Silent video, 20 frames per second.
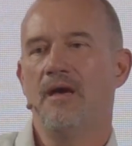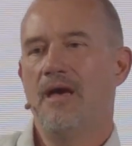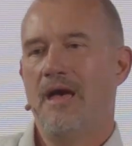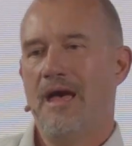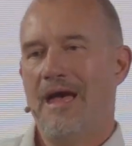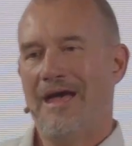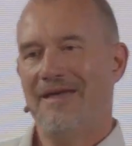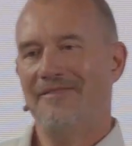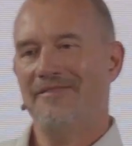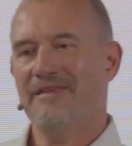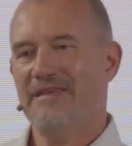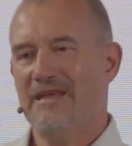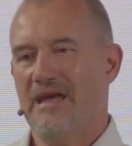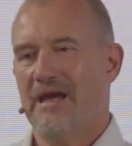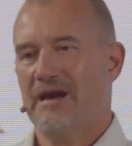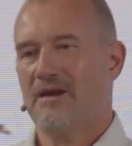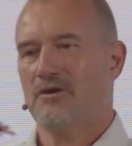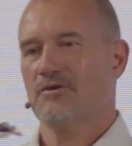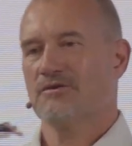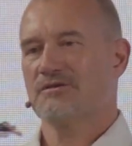and the
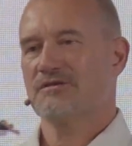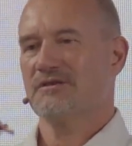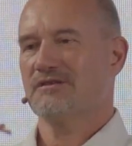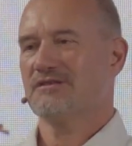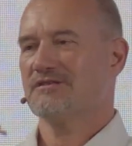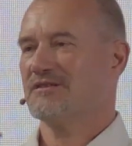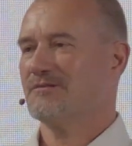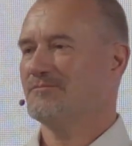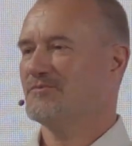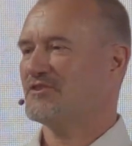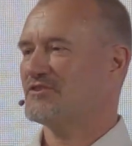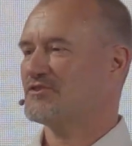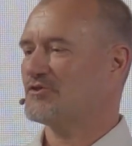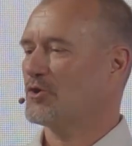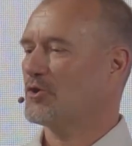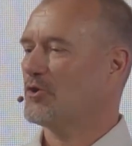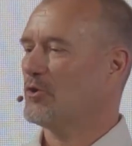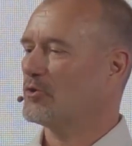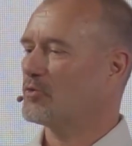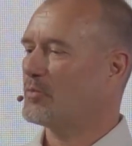ecosystem, the
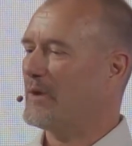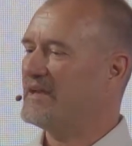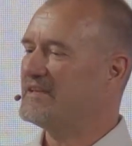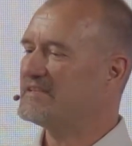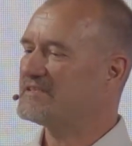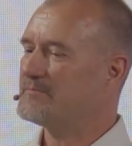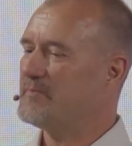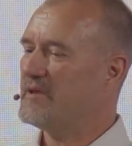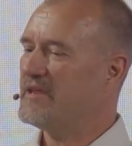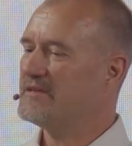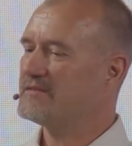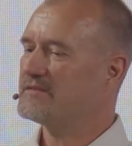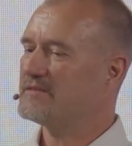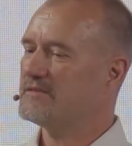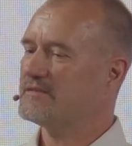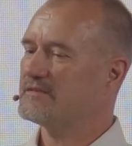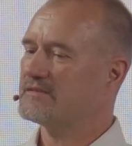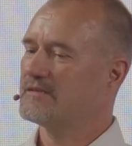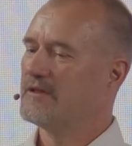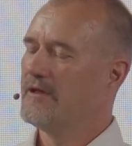so-called white
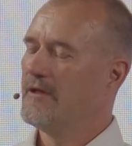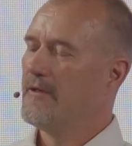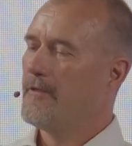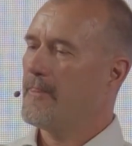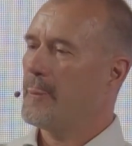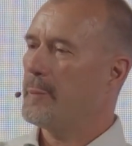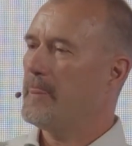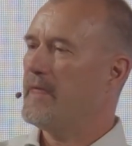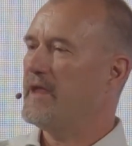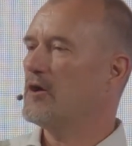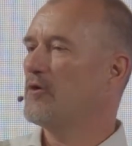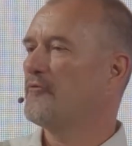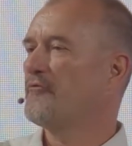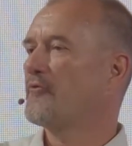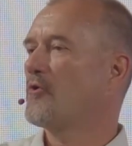spaces, they of